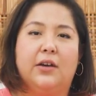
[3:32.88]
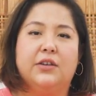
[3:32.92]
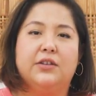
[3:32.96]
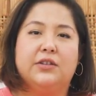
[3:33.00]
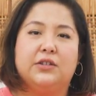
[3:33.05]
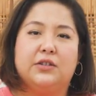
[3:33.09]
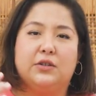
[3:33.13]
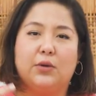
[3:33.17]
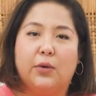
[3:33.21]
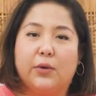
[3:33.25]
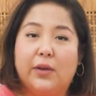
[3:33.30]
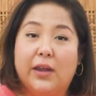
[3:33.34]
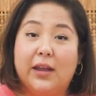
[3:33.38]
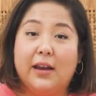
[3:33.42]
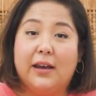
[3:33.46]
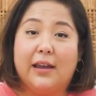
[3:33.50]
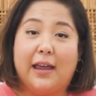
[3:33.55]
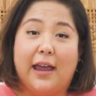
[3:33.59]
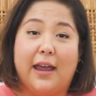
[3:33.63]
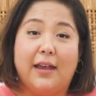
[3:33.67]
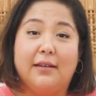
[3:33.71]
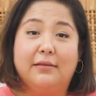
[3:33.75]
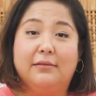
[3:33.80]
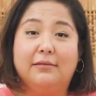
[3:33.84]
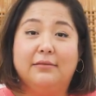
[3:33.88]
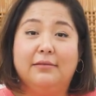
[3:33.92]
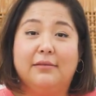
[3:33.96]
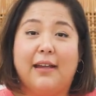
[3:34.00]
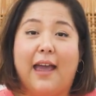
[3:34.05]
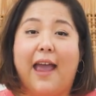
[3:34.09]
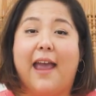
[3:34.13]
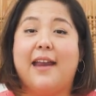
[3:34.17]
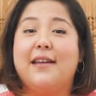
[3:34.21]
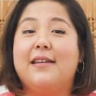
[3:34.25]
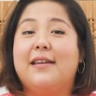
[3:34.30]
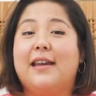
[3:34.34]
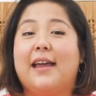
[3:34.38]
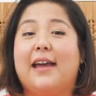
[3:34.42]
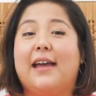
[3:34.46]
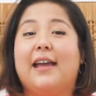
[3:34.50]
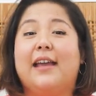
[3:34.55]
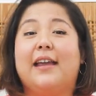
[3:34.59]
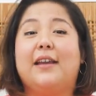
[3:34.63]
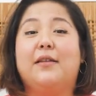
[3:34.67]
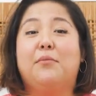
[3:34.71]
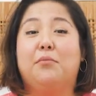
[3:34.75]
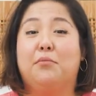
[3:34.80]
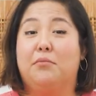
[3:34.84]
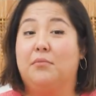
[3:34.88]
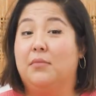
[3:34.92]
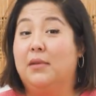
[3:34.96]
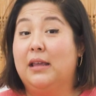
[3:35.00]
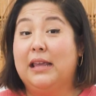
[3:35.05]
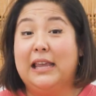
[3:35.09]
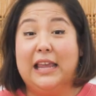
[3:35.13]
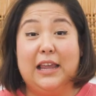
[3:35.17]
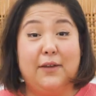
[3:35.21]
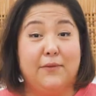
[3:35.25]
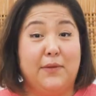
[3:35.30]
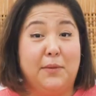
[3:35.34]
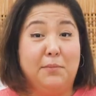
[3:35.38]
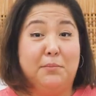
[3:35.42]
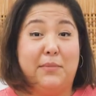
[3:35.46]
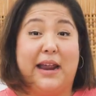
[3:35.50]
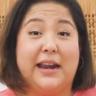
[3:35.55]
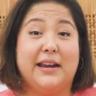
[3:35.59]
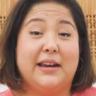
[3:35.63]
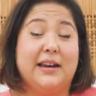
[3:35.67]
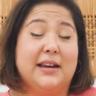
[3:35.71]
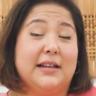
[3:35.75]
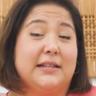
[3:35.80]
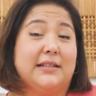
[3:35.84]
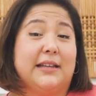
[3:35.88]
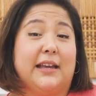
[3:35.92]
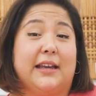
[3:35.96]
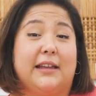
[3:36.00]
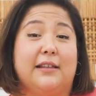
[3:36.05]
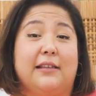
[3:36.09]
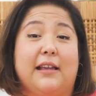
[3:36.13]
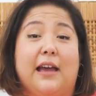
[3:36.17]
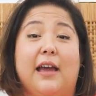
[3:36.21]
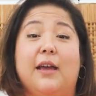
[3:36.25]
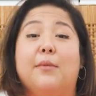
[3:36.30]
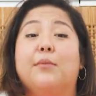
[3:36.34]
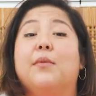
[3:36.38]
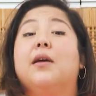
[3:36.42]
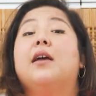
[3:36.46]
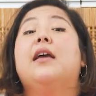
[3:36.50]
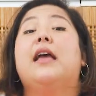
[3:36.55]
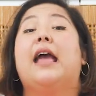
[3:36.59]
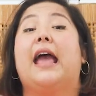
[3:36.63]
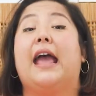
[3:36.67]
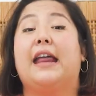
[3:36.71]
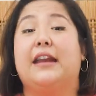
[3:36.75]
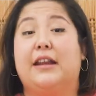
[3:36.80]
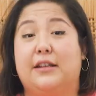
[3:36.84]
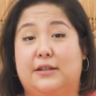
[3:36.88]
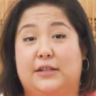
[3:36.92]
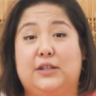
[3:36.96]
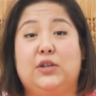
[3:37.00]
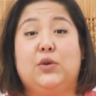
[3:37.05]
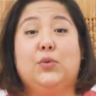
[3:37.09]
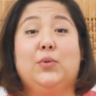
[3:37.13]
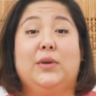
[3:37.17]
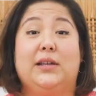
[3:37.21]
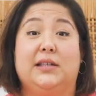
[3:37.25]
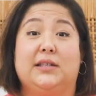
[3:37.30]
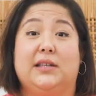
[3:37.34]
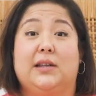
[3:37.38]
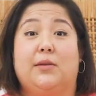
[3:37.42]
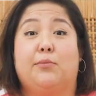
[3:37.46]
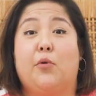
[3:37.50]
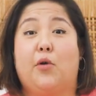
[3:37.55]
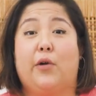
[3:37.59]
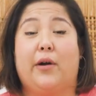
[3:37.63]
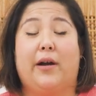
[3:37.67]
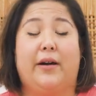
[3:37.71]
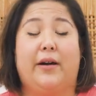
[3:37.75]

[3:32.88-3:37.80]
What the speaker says: soak it again and then even blend it a second time and then squeeze it more